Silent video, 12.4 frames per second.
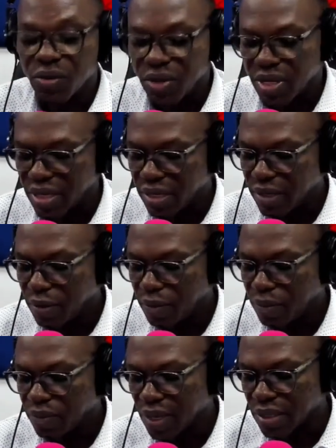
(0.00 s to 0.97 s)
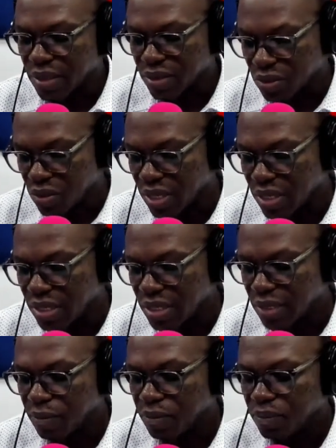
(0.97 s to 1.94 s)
reading as a student,